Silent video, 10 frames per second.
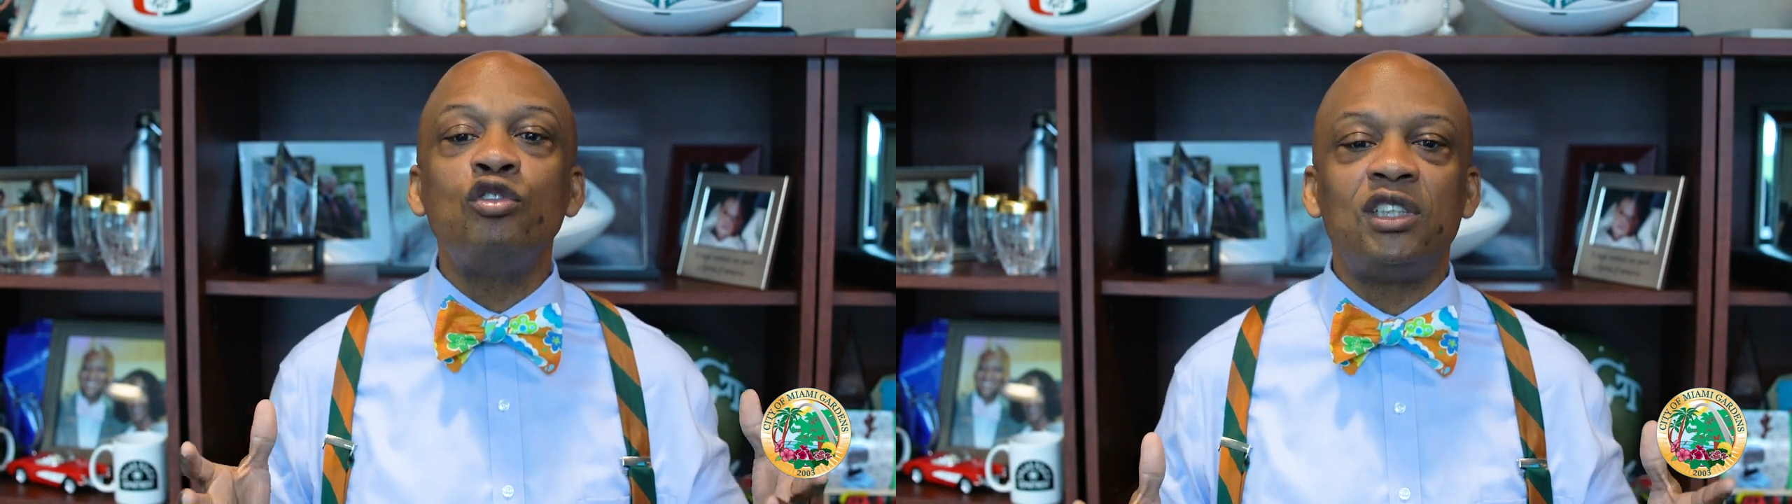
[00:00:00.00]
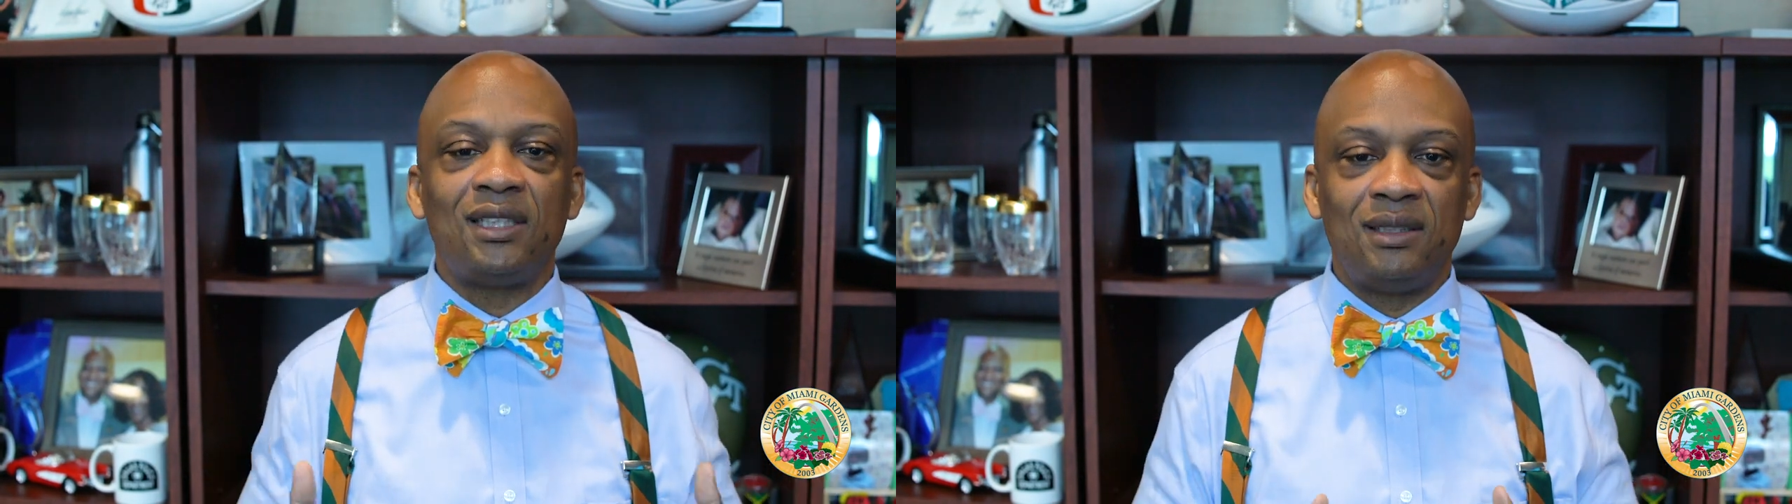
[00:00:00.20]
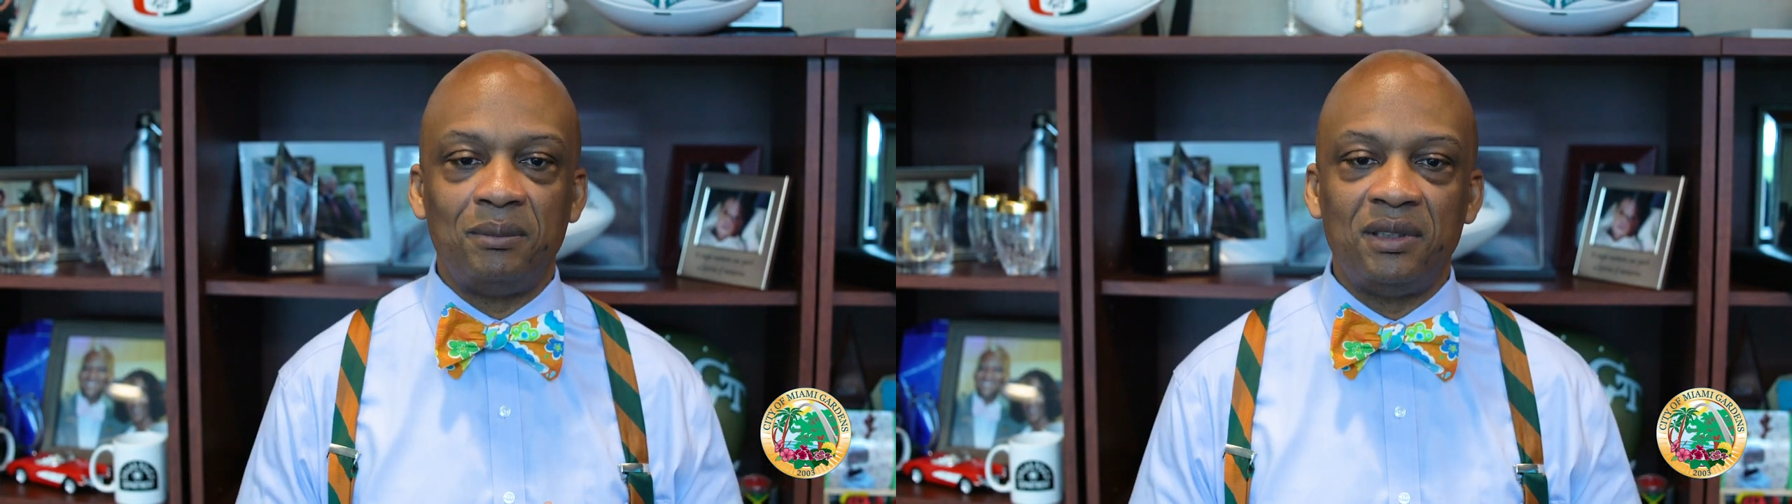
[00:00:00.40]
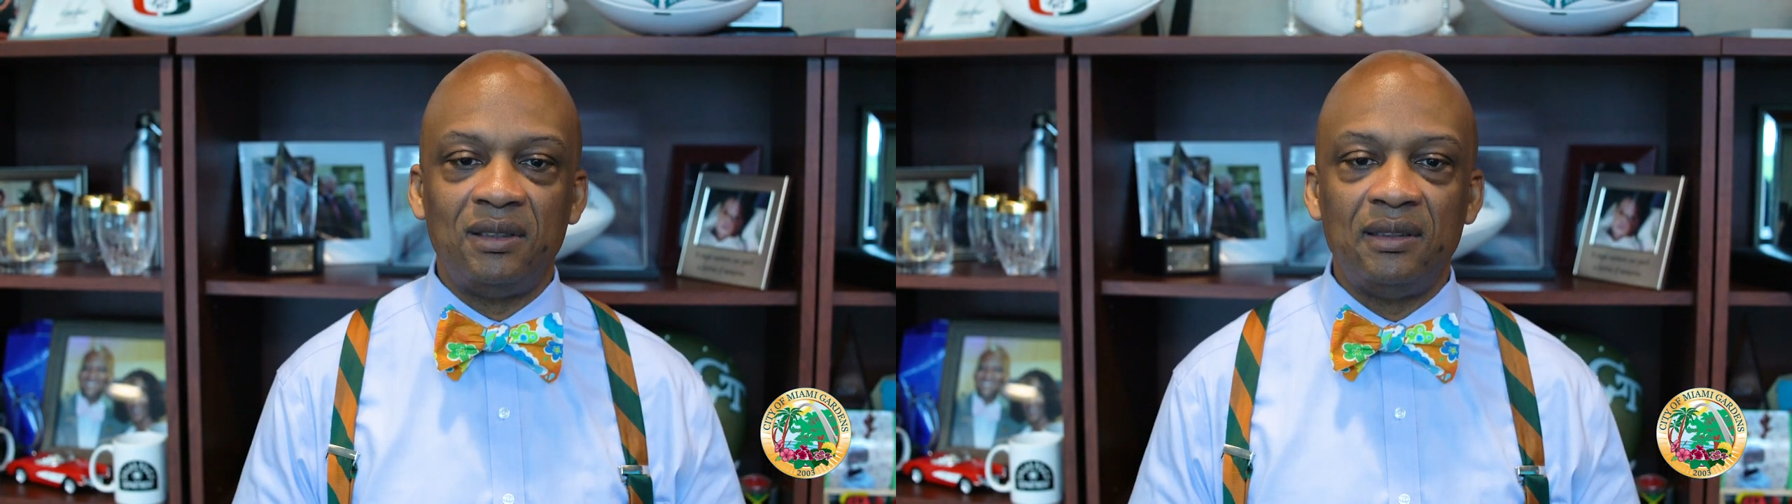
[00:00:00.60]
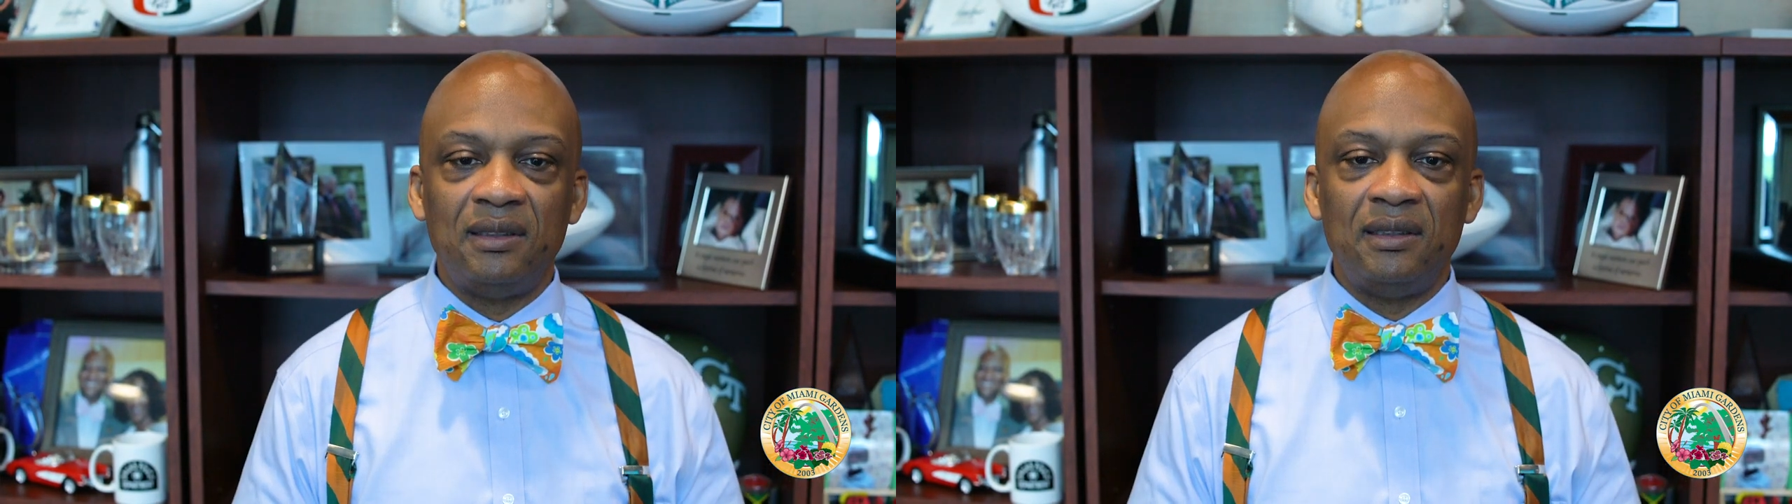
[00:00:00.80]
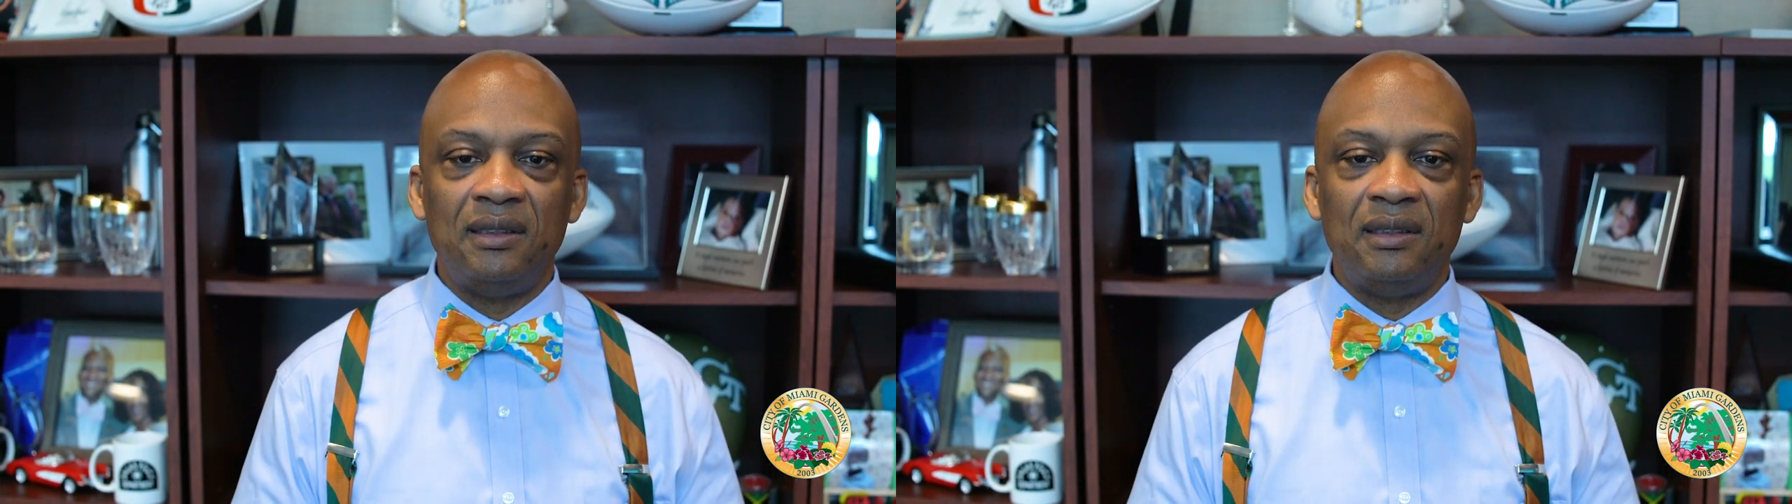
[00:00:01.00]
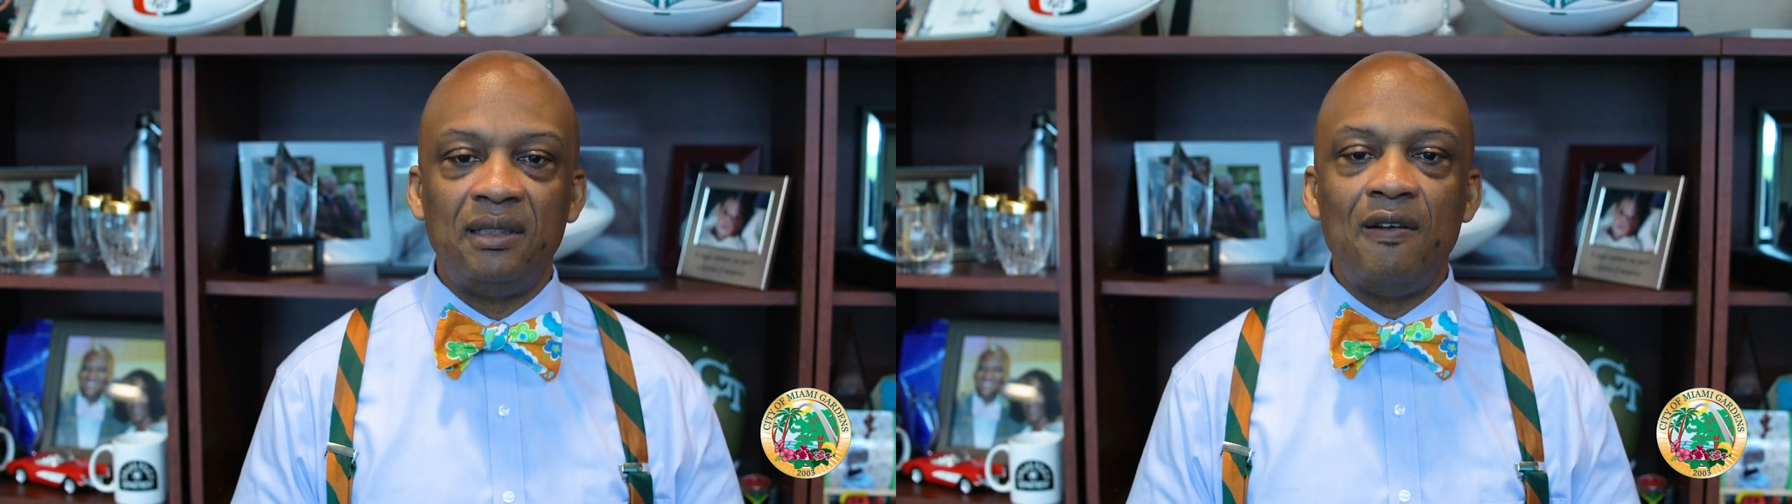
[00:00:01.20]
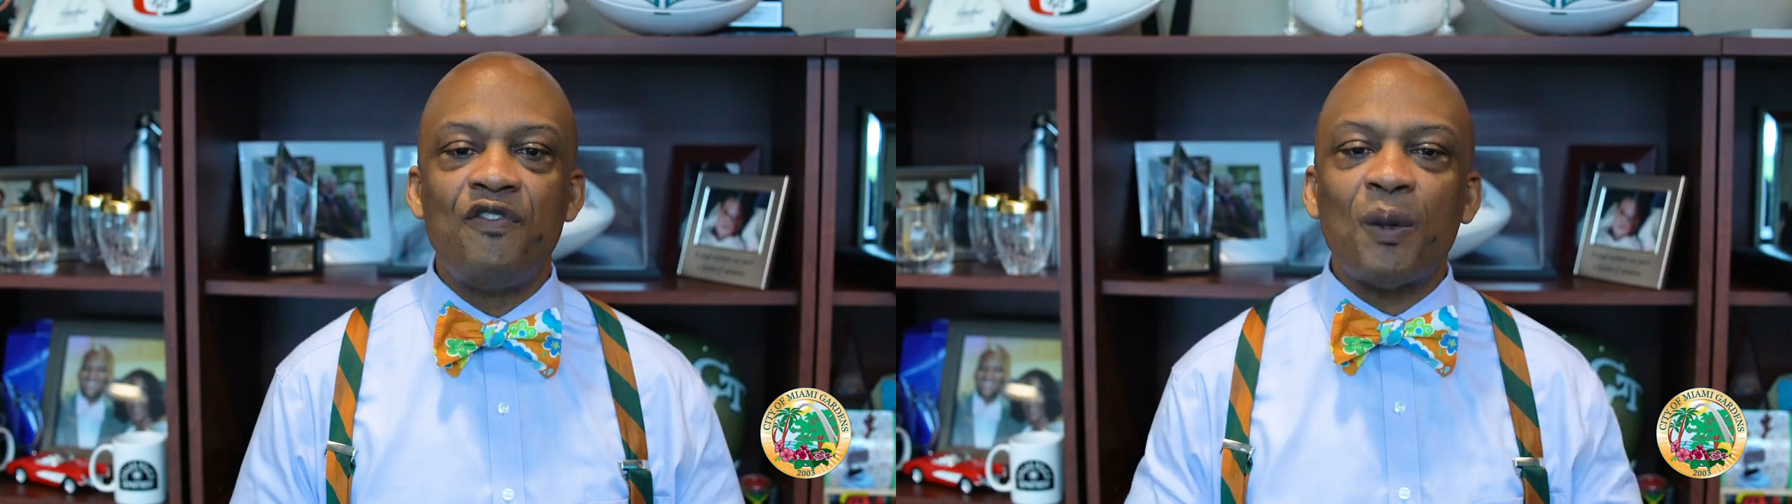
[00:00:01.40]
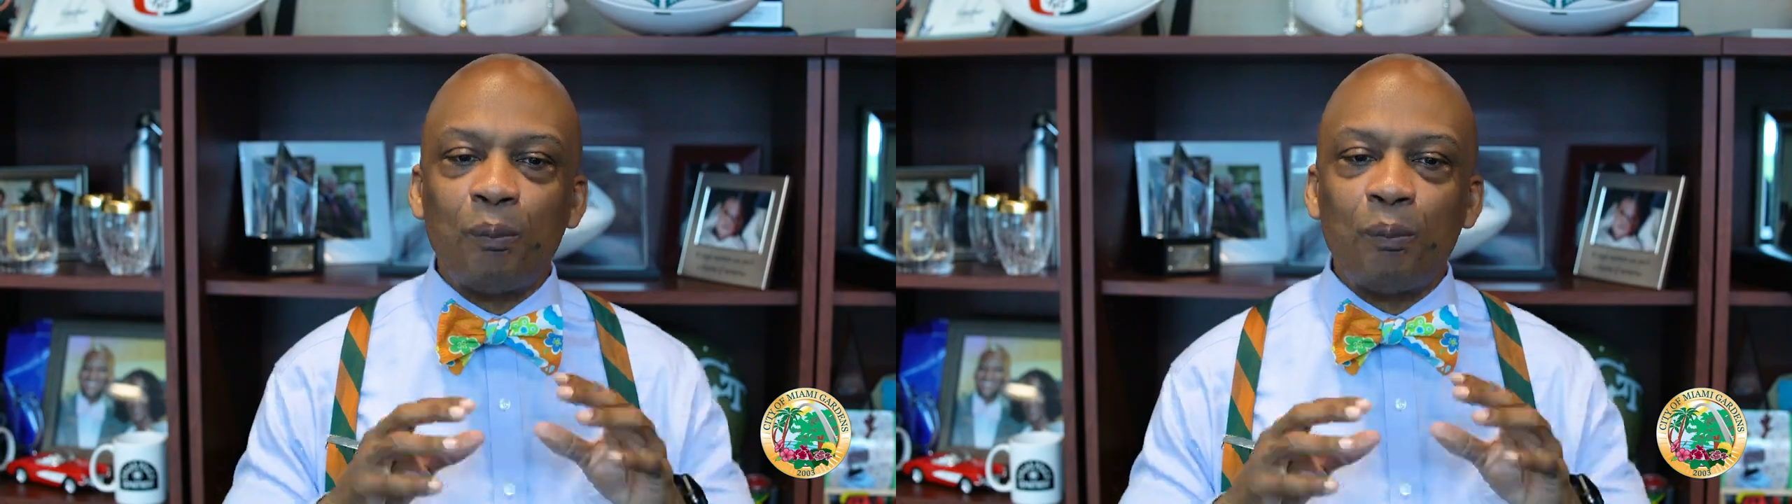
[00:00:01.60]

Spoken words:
system. The